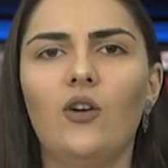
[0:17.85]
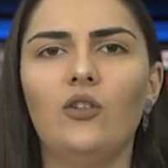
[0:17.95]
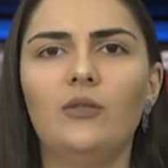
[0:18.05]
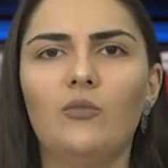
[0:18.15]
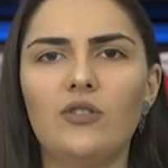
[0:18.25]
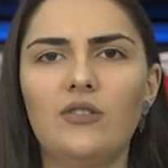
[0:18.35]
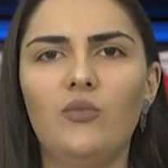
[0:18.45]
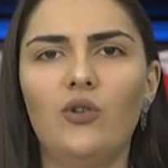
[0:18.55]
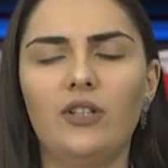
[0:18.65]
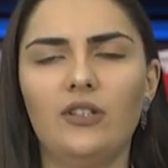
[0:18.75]
all the most
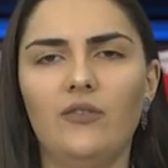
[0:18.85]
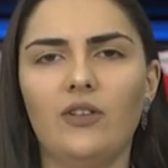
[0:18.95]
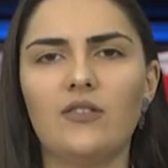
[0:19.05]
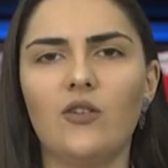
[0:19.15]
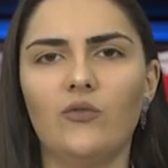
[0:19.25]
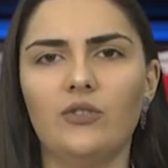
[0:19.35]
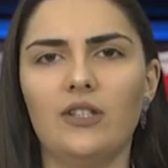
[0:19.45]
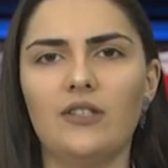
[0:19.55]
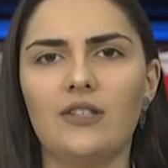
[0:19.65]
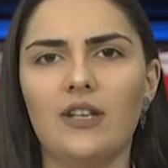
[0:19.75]
important events of
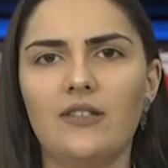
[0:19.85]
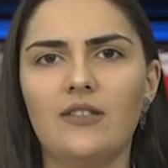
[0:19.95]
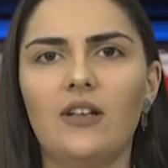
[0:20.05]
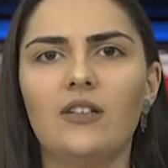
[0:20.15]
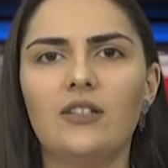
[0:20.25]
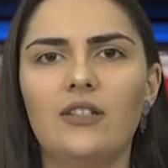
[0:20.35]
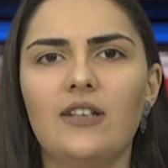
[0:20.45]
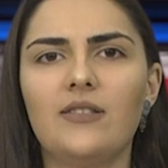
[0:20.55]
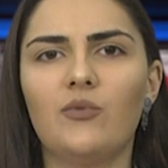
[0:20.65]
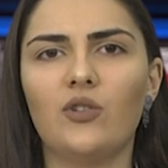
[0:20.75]
these days.
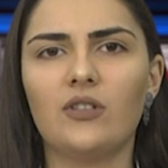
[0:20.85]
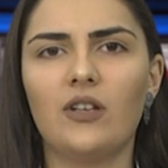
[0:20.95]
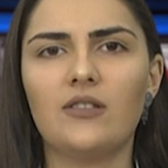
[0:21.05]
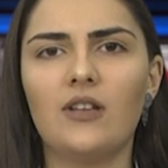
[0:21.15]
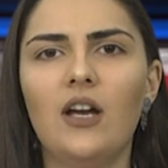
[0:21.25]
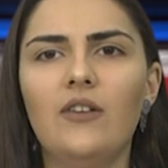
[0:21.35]
Today's broadcast.